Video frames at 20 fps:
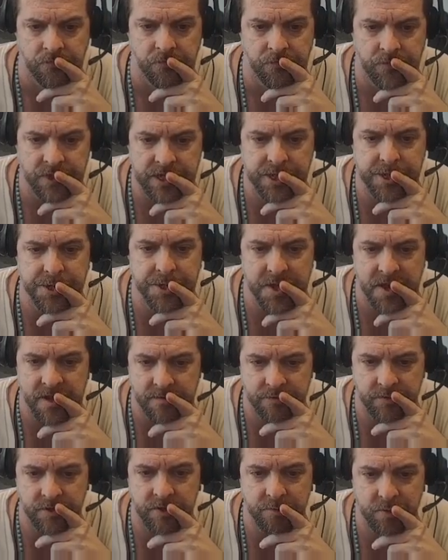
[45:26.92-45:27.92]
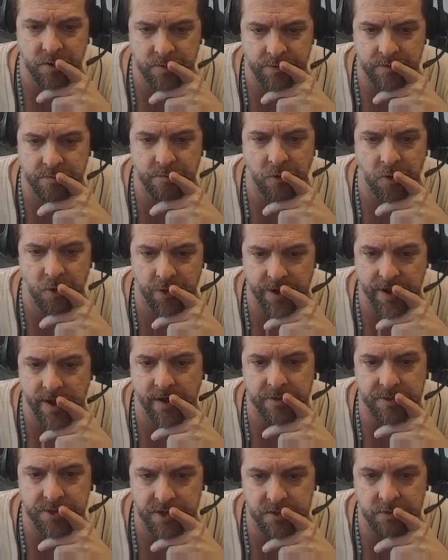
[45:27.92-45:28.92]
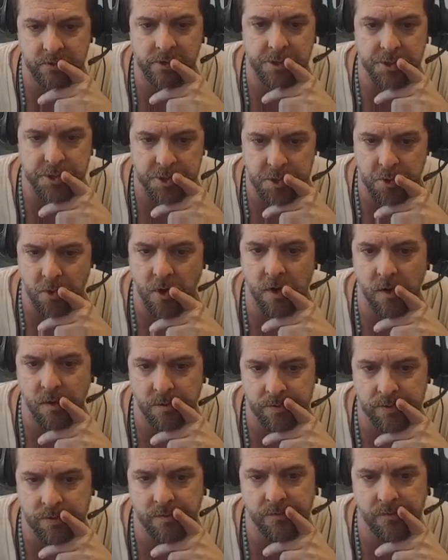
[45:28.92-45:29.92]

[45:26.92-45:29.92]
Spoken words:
It is definitely moving more now than it was at 12.